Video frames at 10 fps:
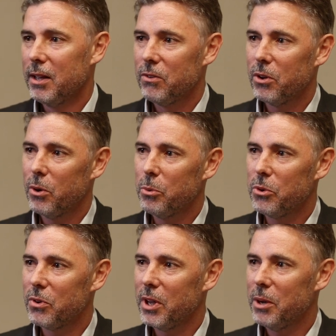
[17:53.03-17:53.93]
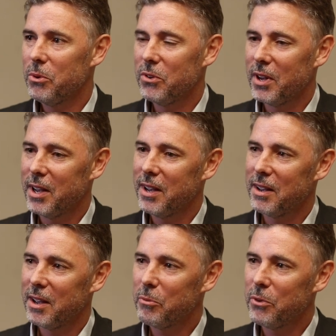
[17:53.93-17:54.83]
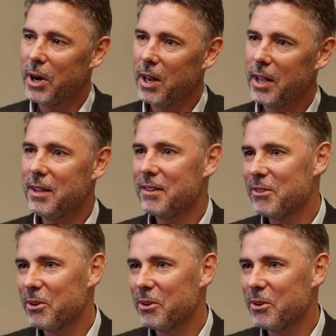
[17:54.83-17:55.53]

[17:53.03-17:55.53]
So it was, it was a, a fairly